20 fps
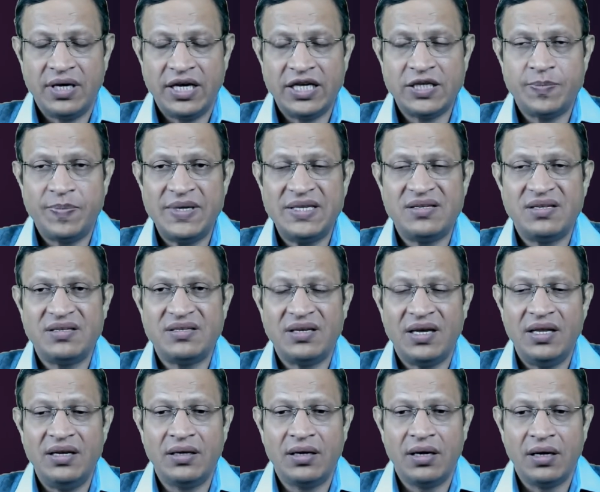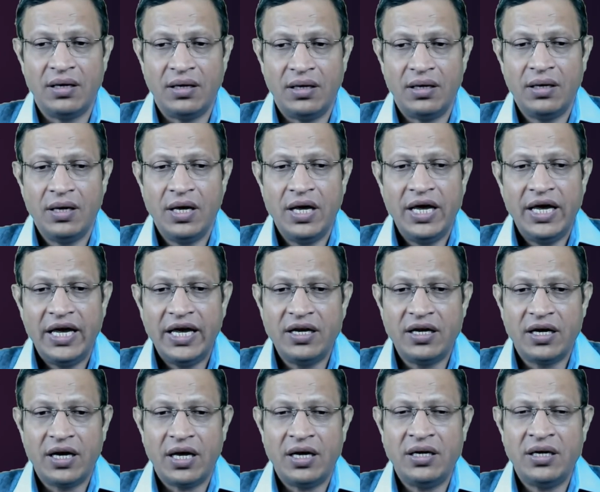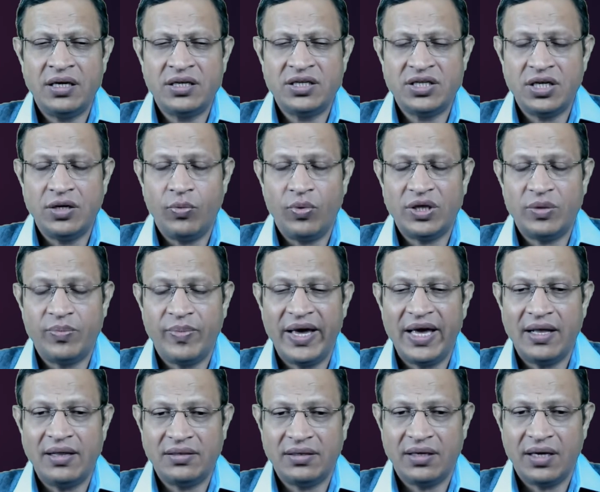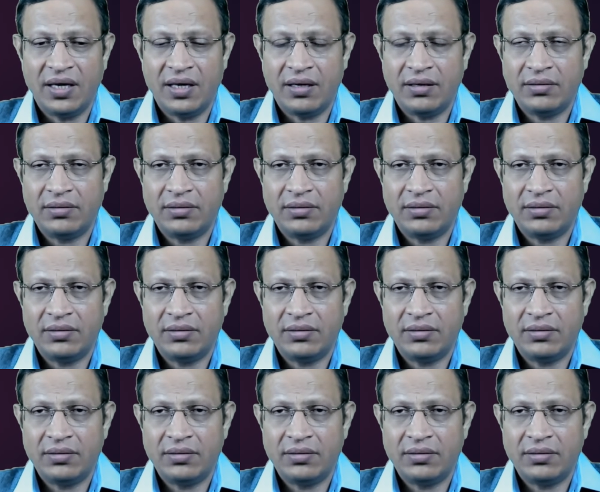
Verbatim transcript: expenses incurred in connection with my health care.